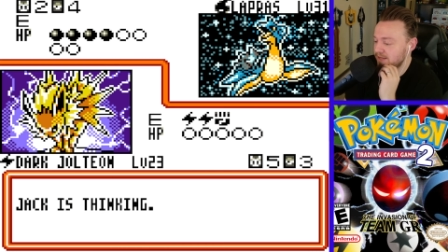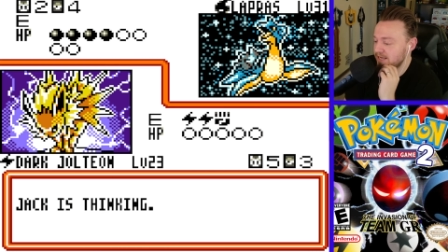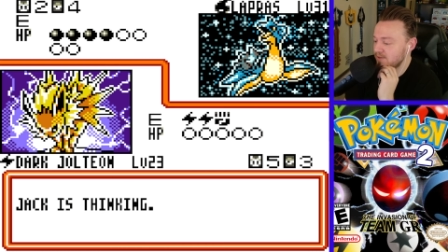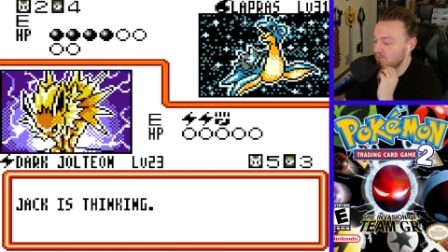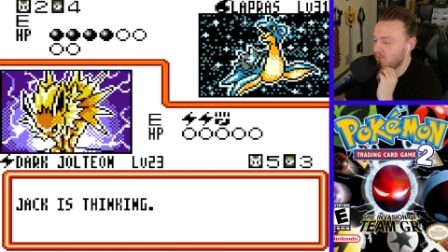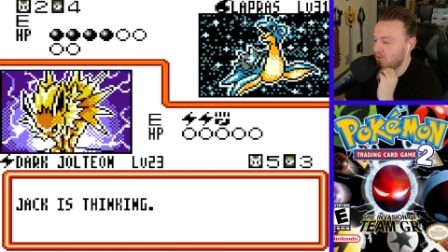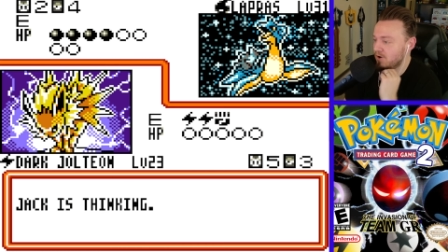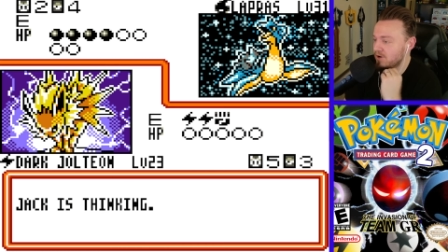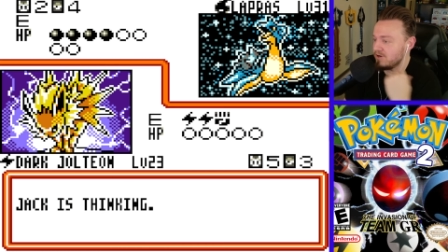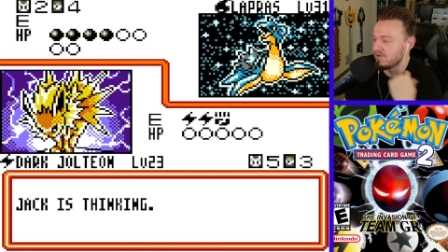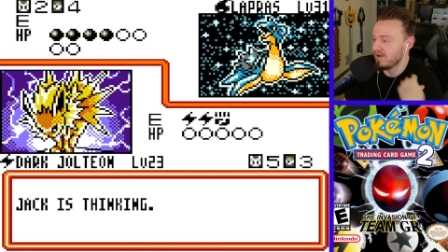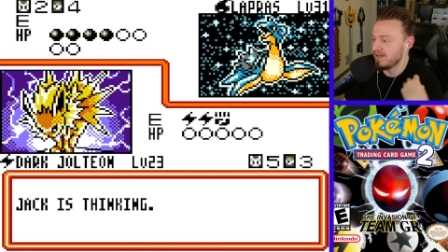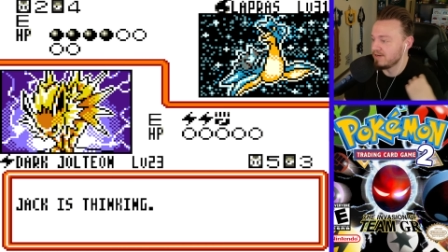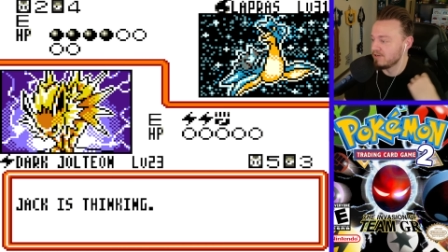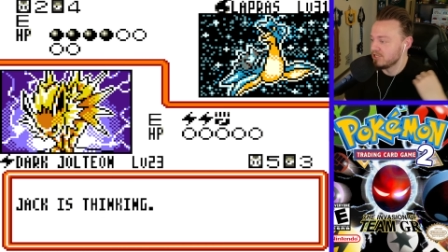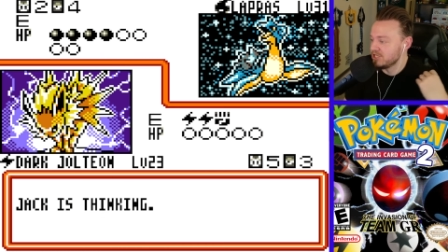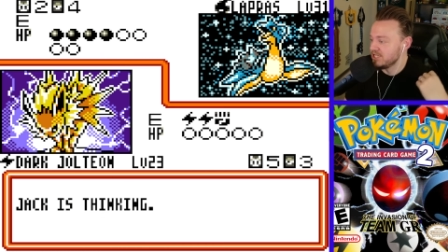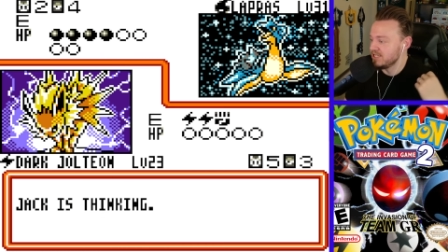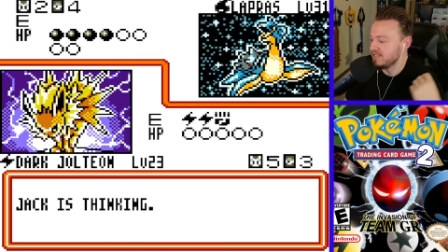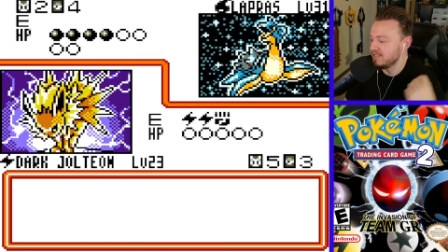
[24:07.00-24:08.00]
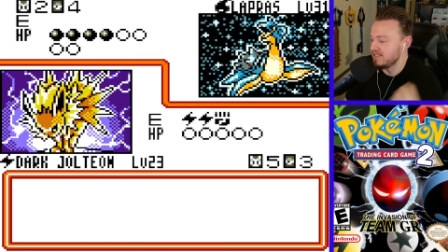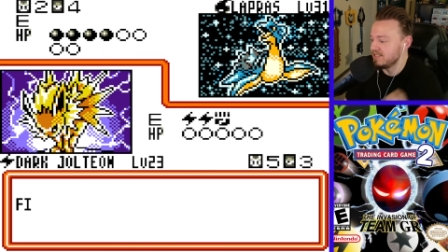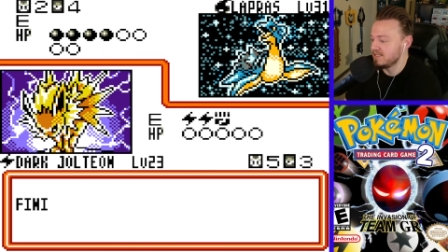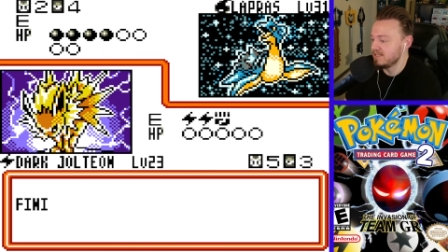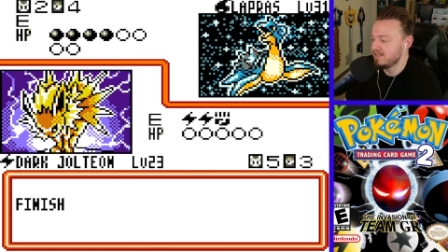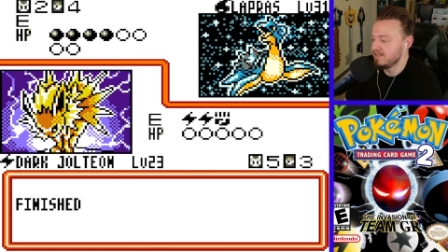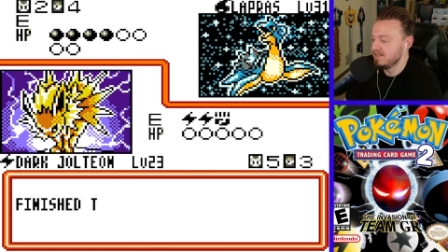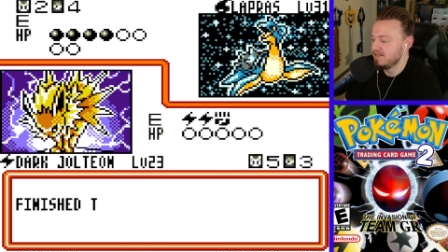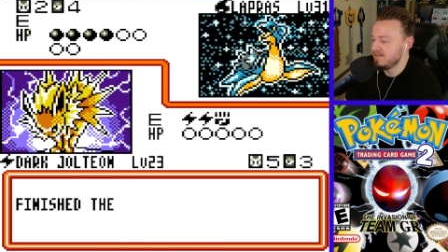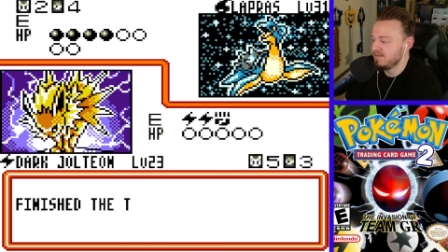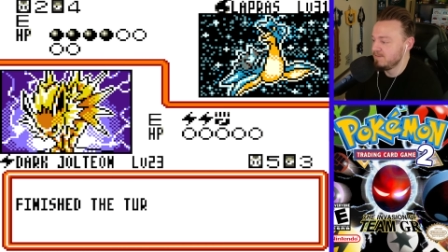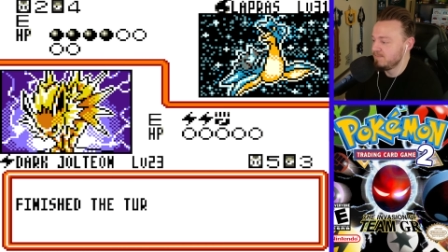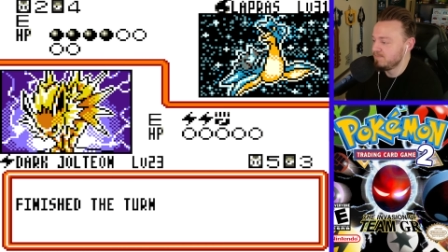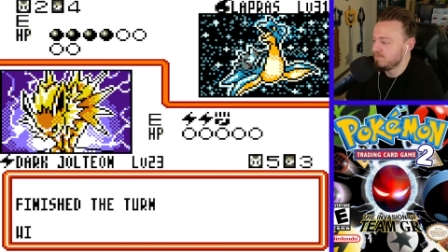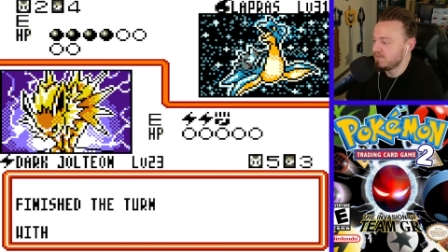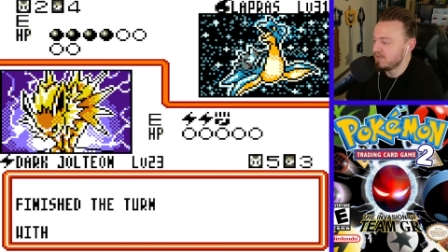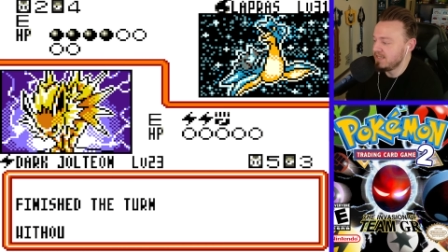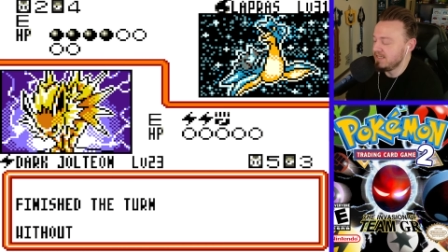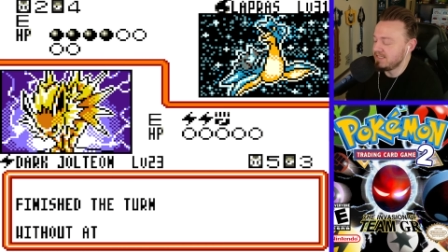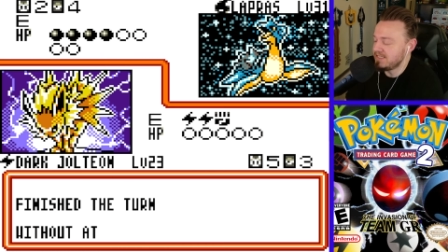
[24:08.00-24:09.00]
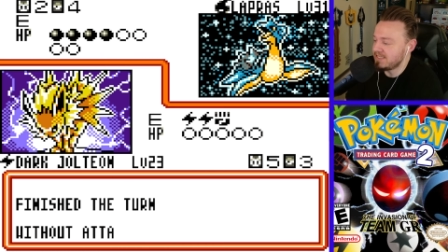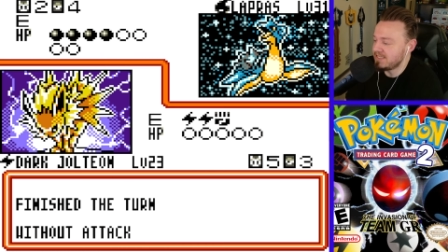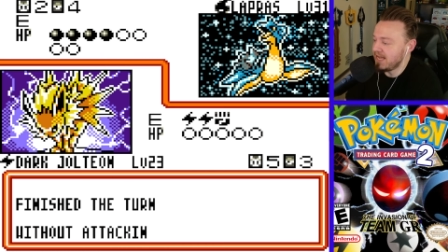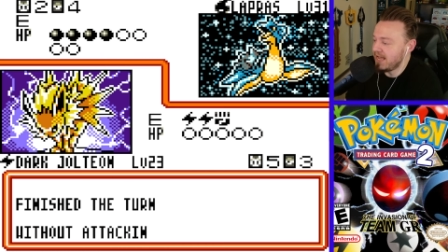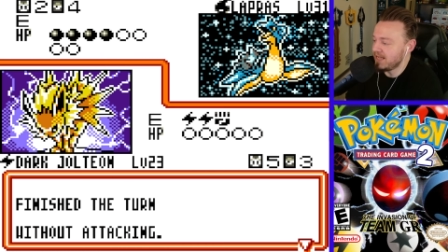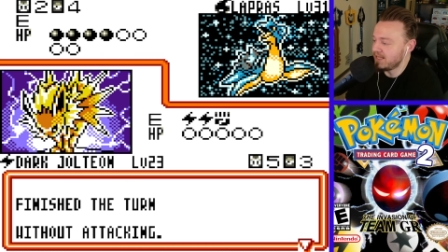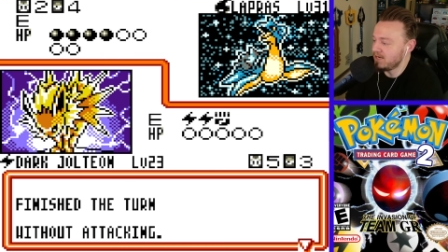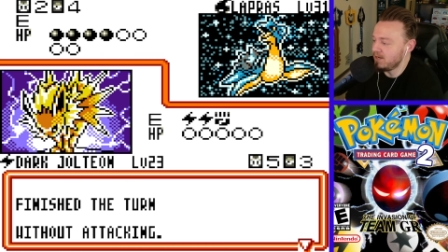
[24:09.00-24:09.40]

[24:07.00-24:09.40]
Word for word: water energies. He's stacking up